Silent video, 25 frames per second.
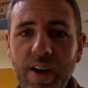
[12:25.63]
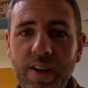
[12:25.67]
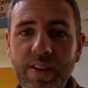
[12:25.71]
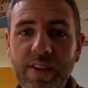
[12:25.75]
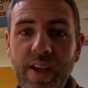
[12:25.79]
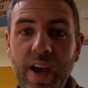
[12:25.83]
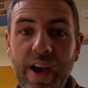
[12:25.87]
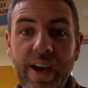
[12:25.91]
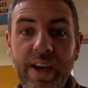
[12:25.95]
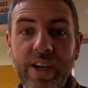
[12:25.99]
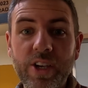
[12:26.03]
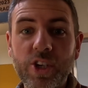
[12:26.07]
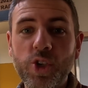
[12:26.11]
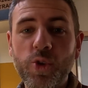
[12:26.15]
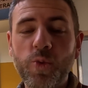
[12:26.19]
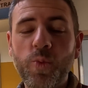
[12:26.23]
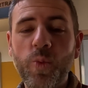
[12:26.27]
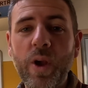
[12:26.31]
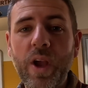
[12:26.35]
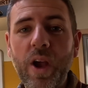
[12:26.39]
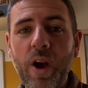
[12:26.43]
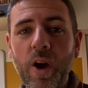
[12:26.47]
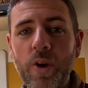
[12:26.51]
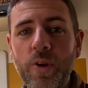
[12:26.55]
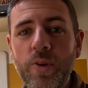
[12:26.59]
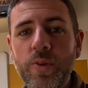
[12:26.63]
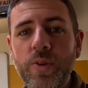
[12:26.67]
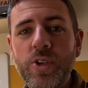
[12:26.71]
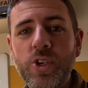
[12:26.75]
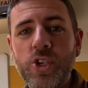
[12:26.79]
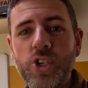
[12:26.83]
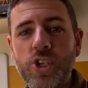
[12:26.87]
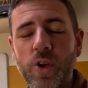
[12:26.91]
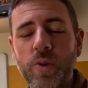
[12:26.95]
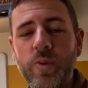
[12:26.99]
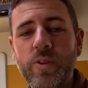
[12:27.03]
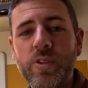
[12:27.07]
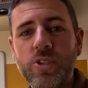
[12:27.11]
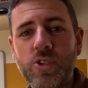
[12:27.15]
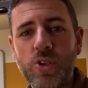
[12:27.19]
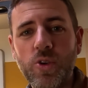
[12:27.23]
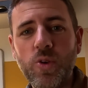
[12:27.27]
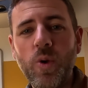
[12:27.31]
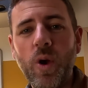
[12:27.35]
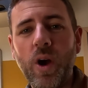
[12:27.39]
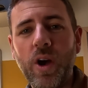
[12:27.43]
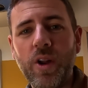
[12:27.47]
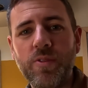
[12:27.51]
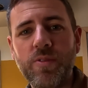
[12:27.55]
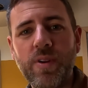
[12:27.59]
dash, we're only showing
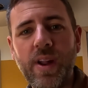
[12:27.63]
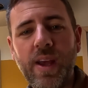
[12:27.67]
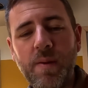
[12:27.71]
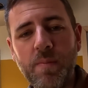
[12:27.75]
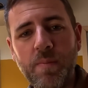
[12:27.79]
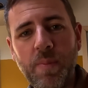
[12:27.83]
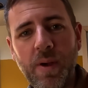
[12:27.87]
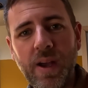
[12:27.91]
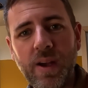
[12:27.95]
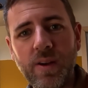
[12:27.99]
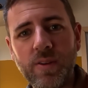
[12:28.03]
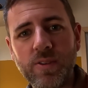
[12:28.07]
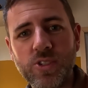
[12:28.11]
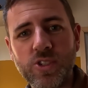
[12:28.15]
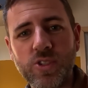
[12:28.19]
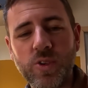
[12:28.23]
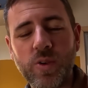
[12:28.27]
200 amp hours,